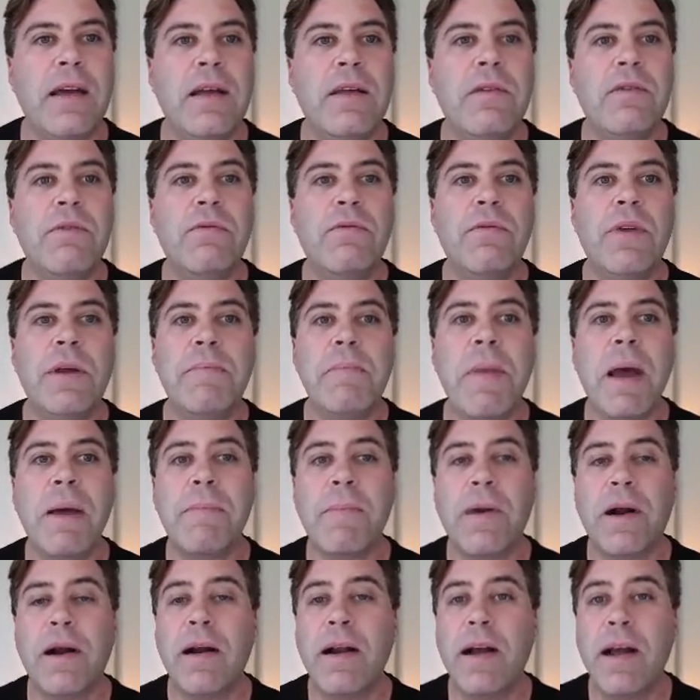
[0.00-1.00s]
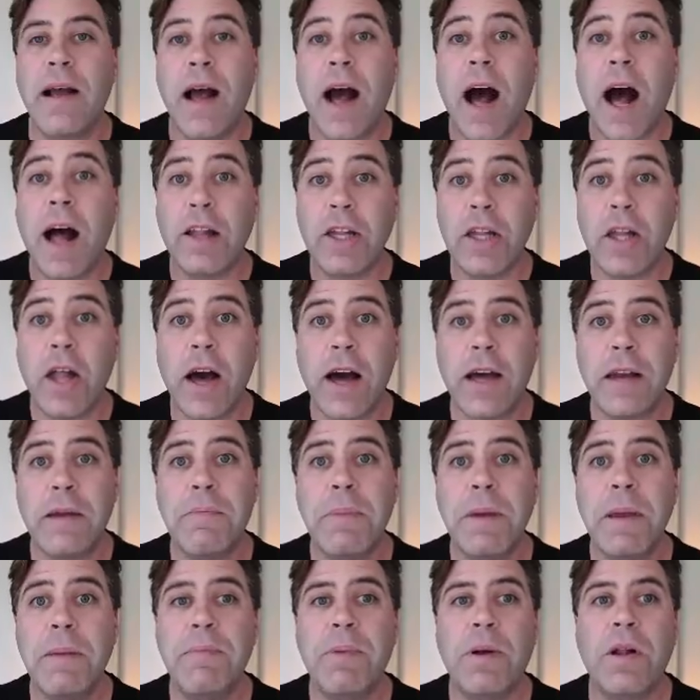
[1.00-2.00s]
remember, a lot of
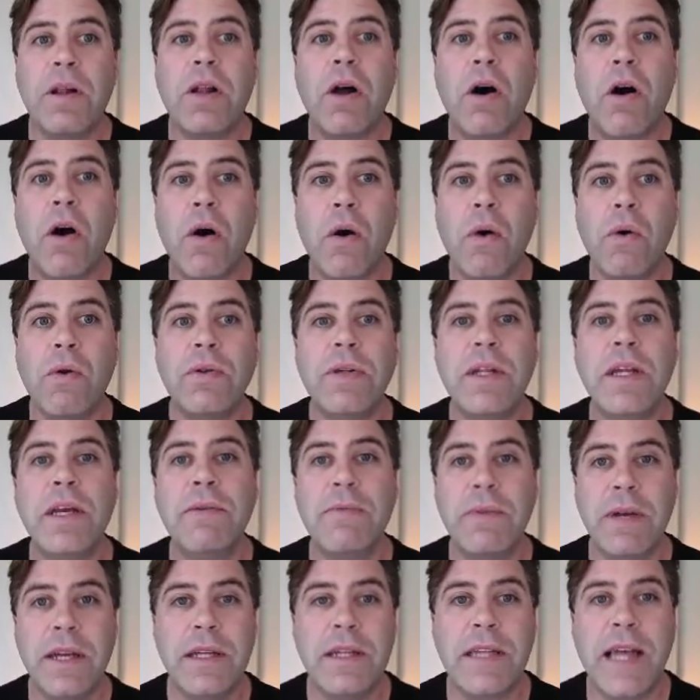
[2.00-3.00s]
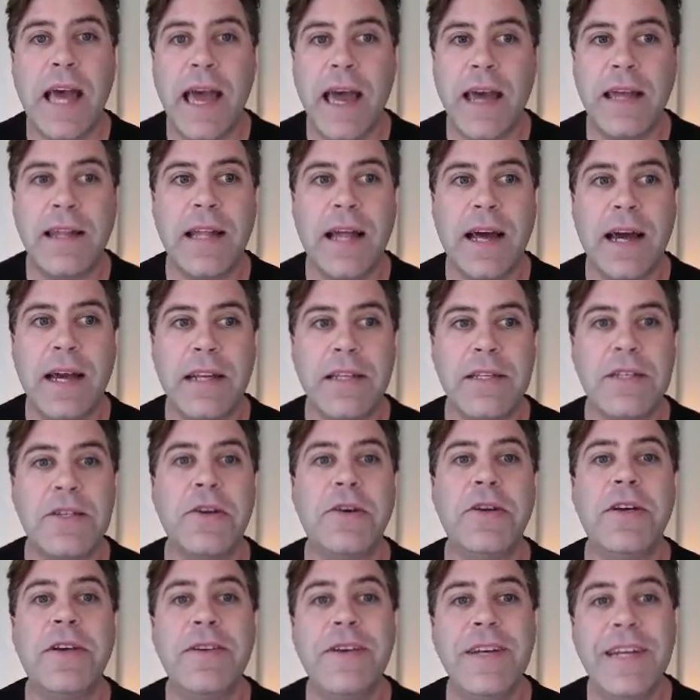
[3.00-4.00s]
people only read the headline, so
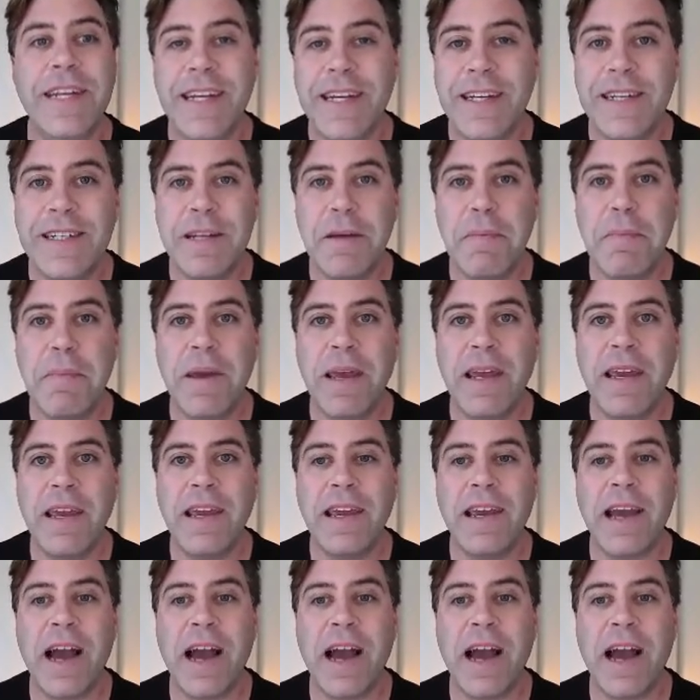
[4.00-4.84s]
you need to be